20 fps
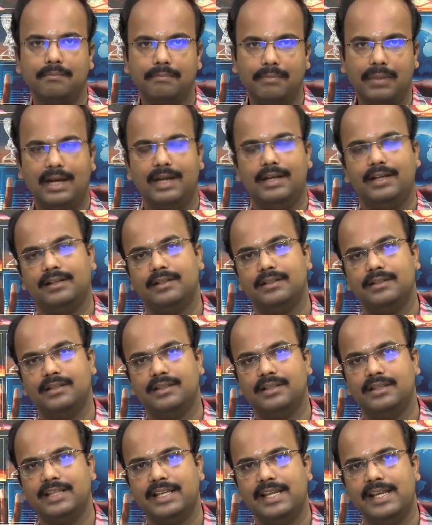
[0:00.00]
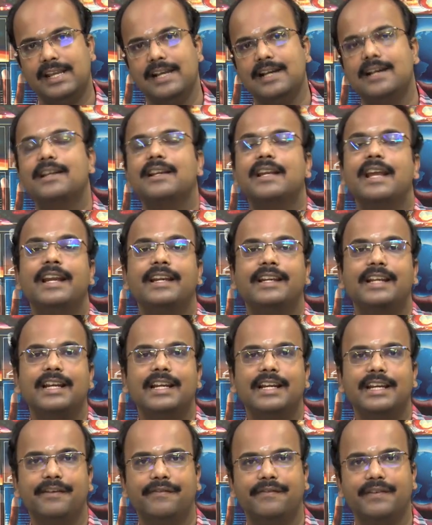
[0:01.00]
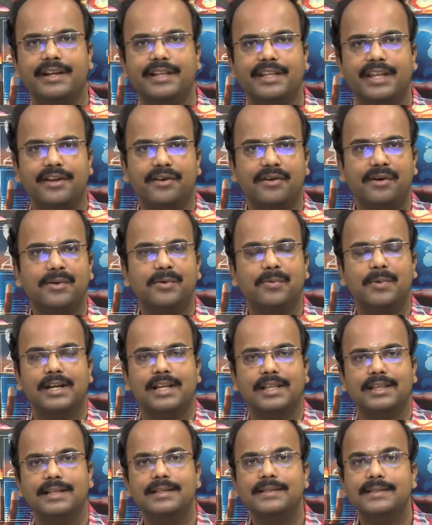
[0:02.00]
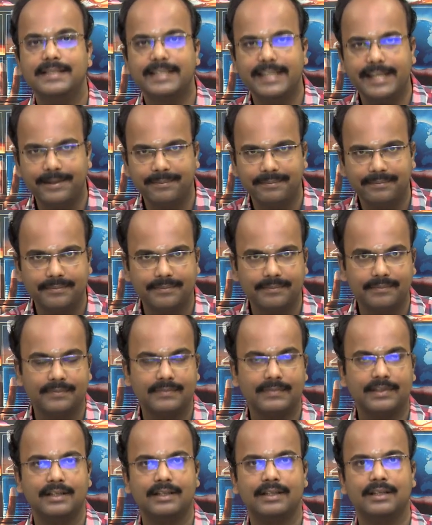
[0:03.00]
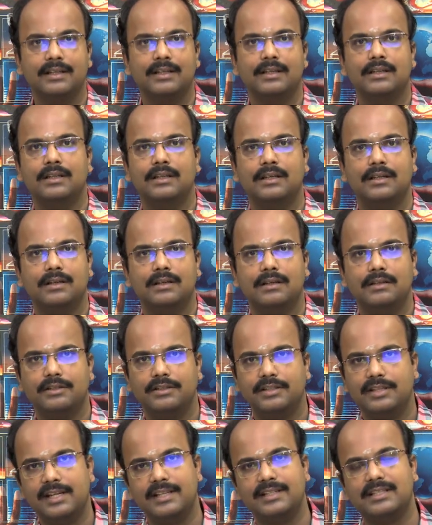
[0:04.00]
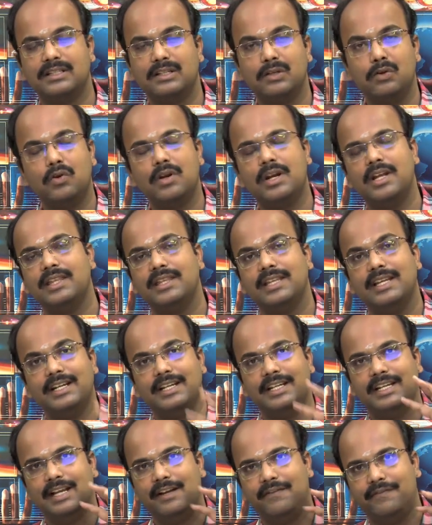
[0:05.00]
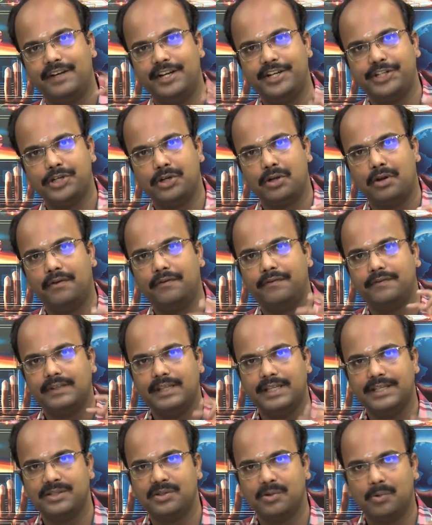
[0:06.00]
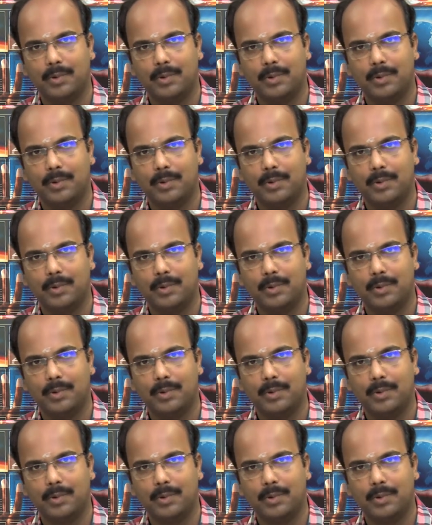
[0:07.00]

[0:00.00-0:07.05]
but they are entirely different they are not one and the same. Just look at the definition of these